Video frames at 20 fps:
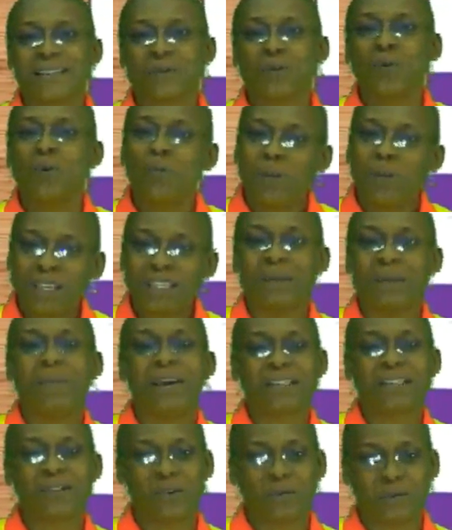will pick the
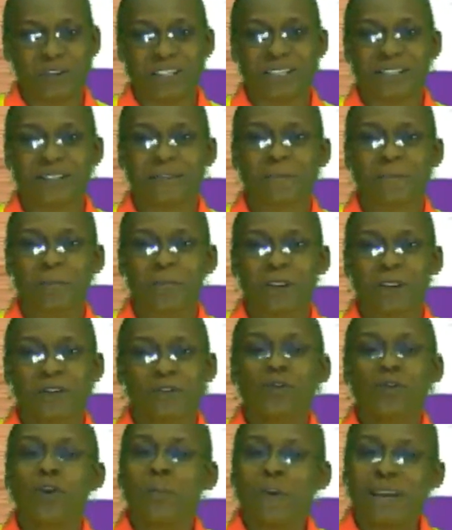best of it.
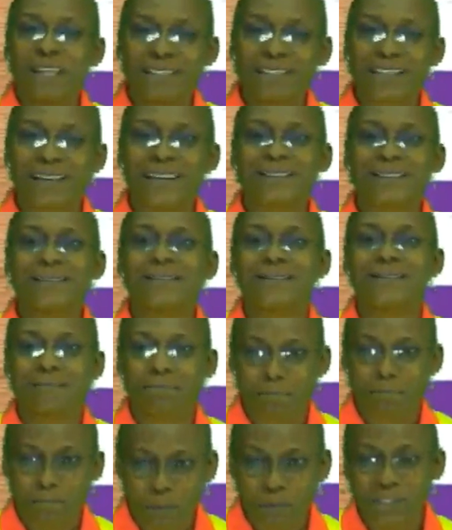So many scientists
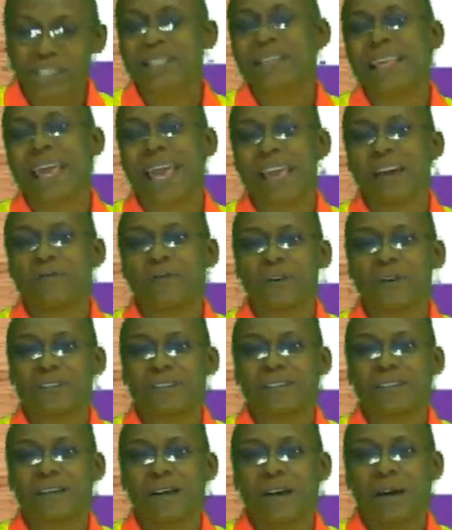put in their
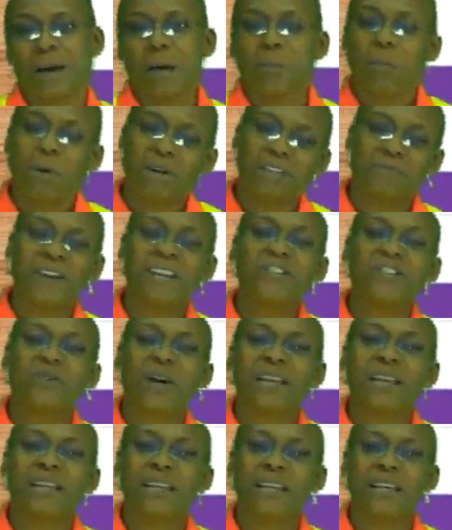efforts, but
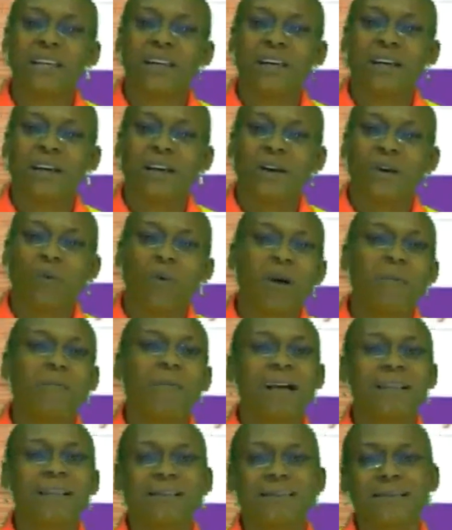eventually one
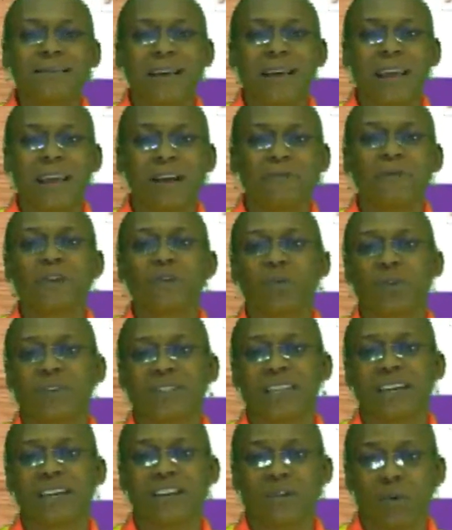man's effort
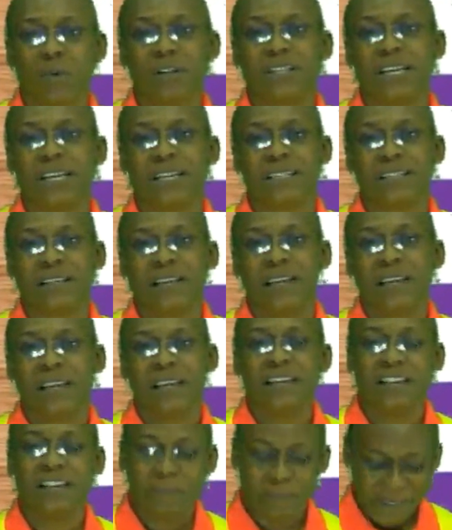was rewarded
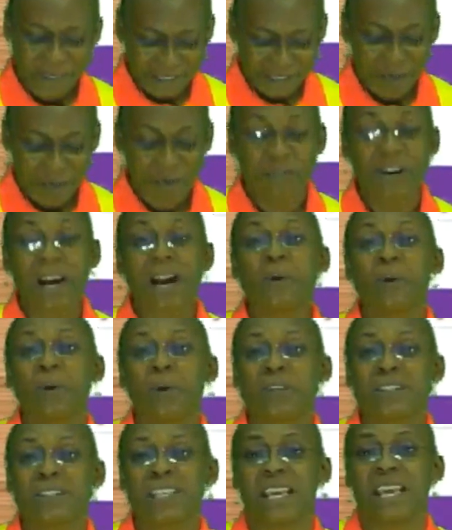in the person of
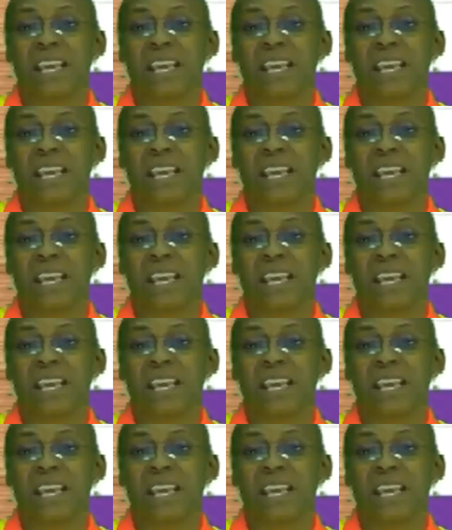Carolus